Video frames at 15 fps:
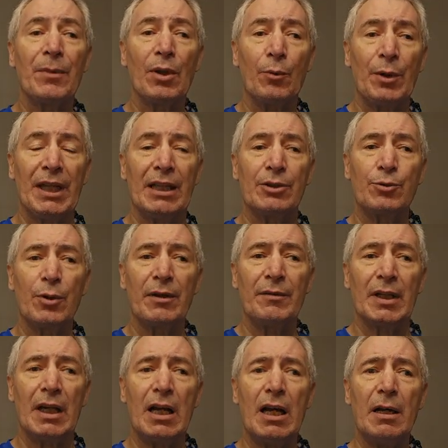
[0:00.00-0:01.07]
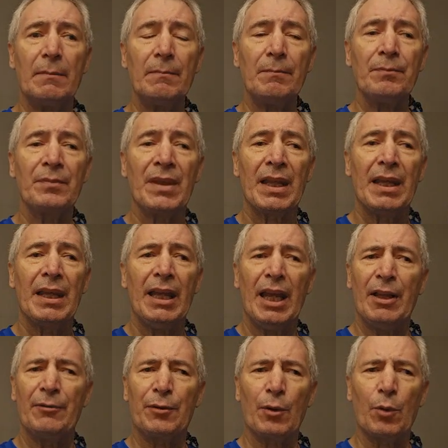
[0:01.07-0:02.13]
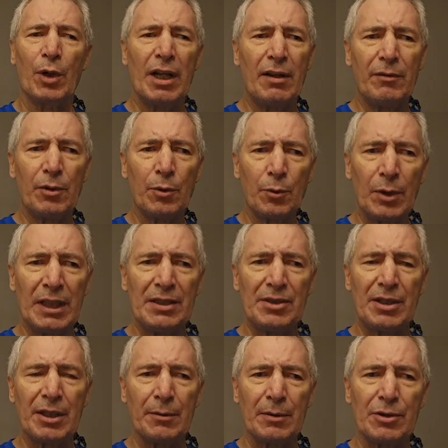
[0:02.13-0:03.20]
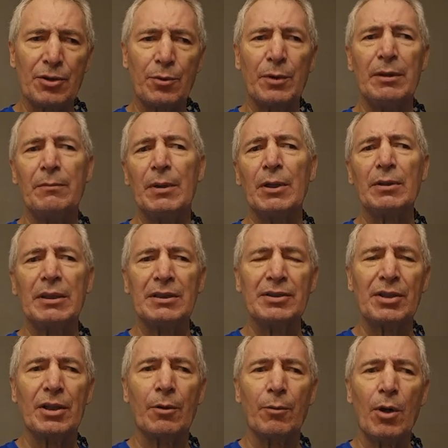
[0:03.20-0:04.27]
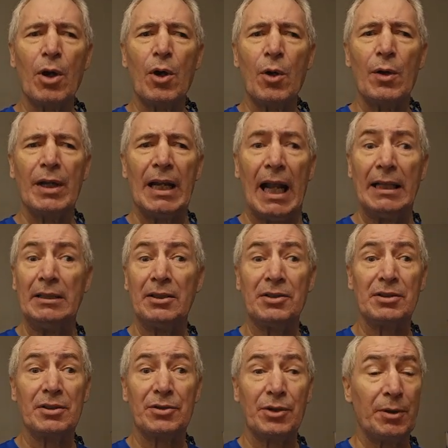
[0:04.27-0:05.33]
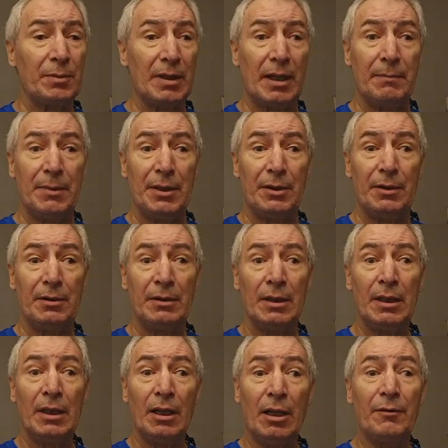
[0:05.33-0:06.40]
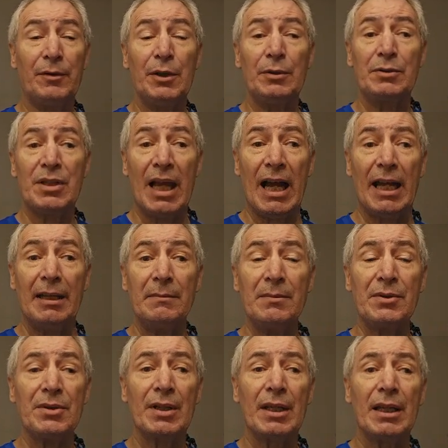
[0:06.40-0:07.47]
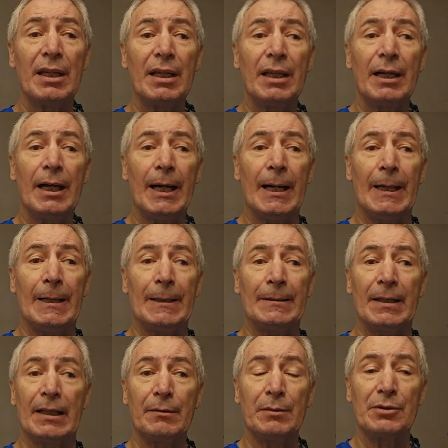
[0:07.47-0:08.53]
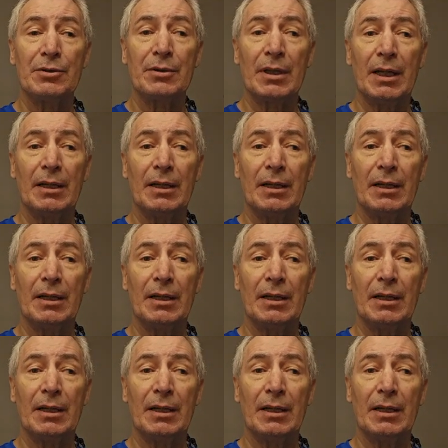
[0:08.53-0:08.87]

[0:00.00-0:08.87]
we had driven up, and for whatever reason, there was 3 buildings in a row, and I just assumed, and I've been there a few times, that it was